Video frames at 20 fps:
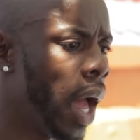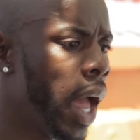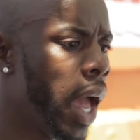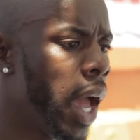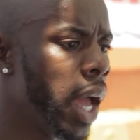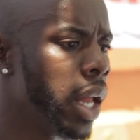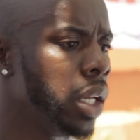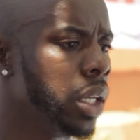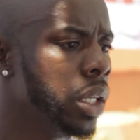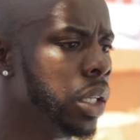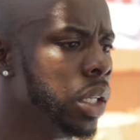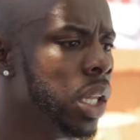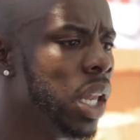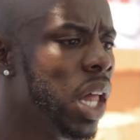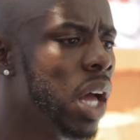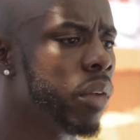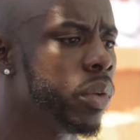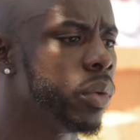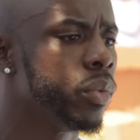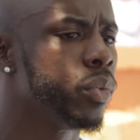had
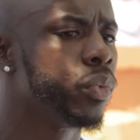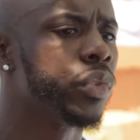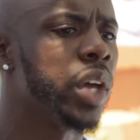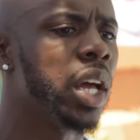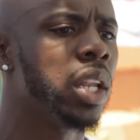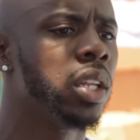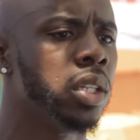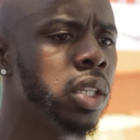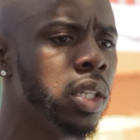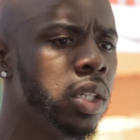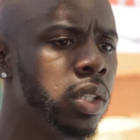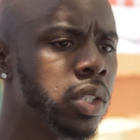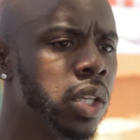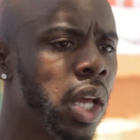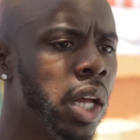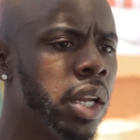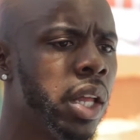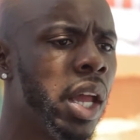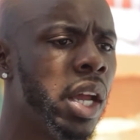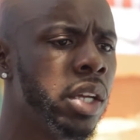11 felonies
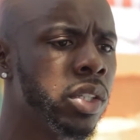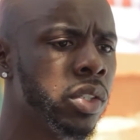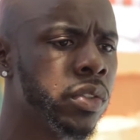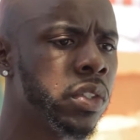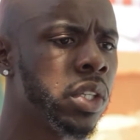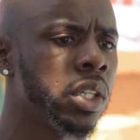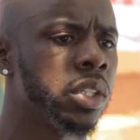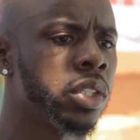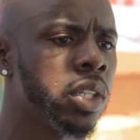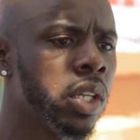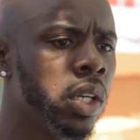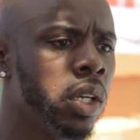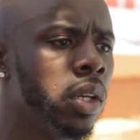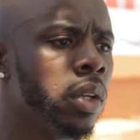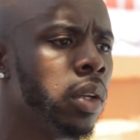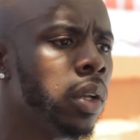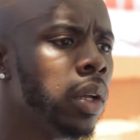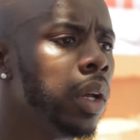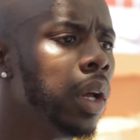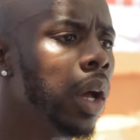at the age of 16.
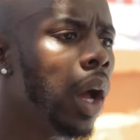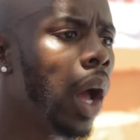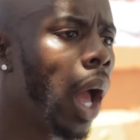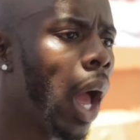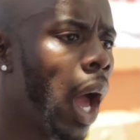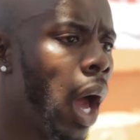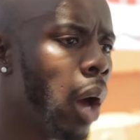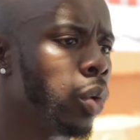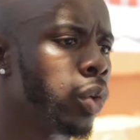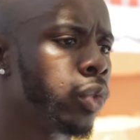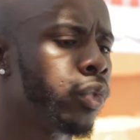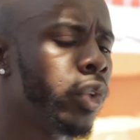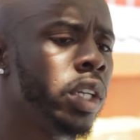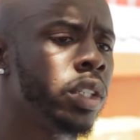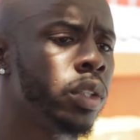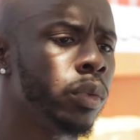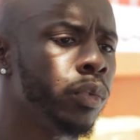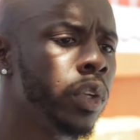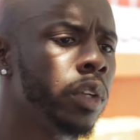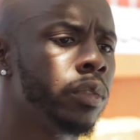I was
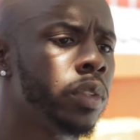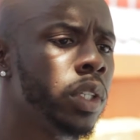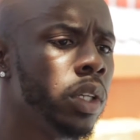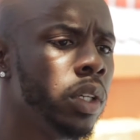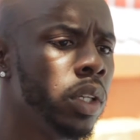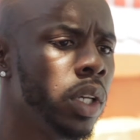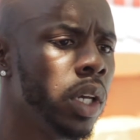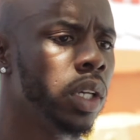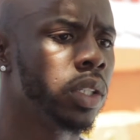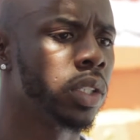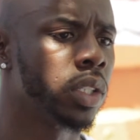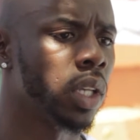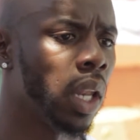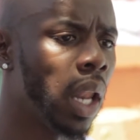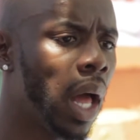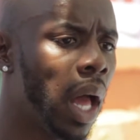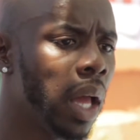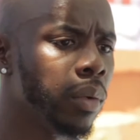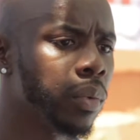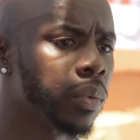facing 15 years to
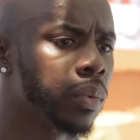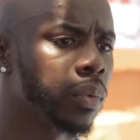life.